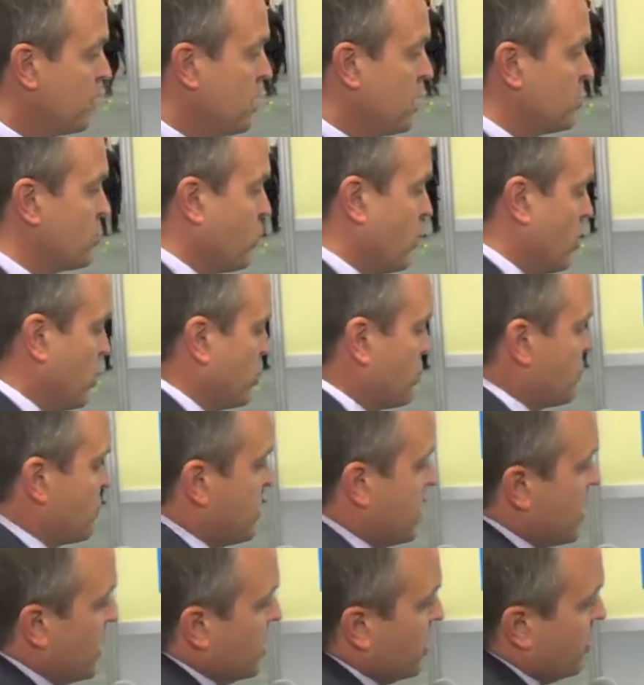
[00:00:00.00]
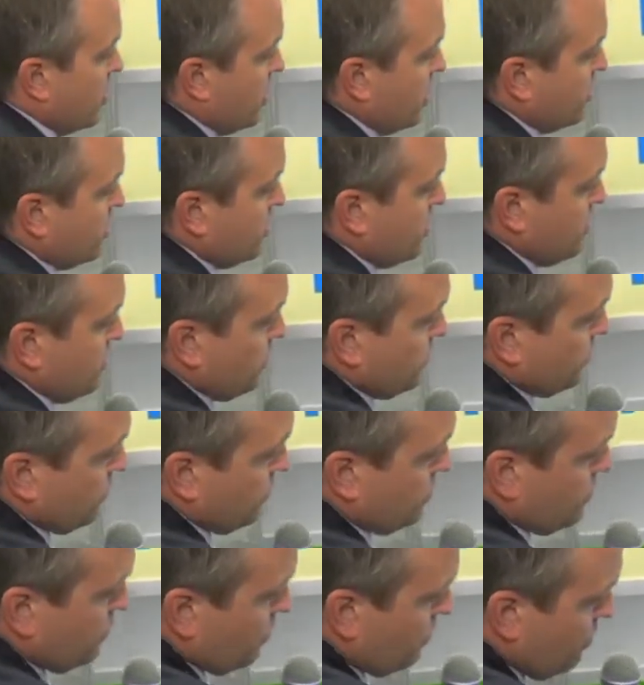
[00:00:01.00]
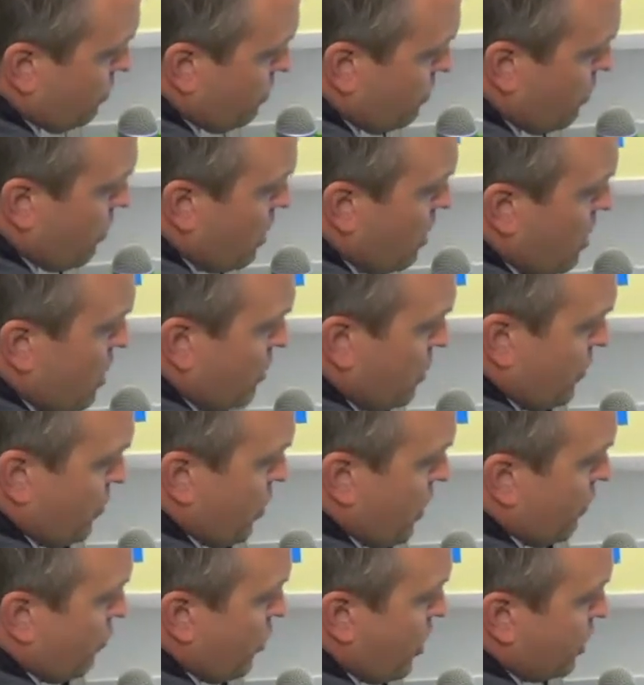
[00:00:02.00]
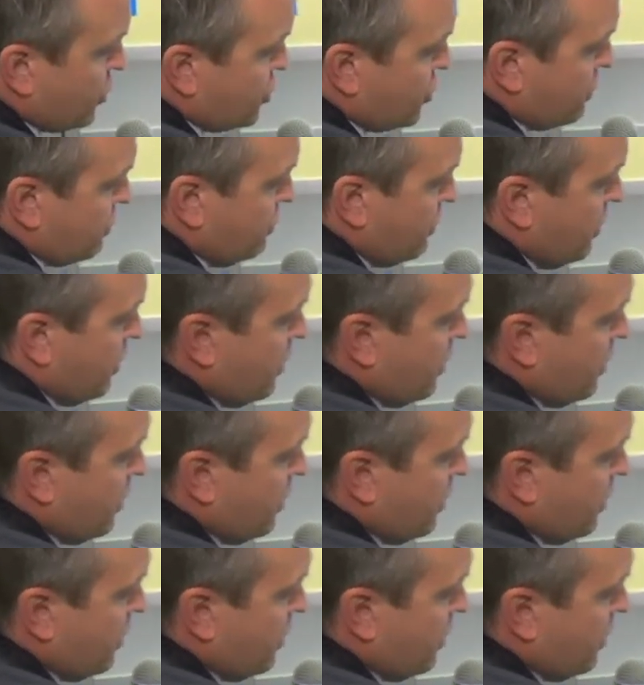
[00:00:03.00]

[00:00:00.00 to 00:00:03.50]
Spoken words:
So what you'll see here is the preparation.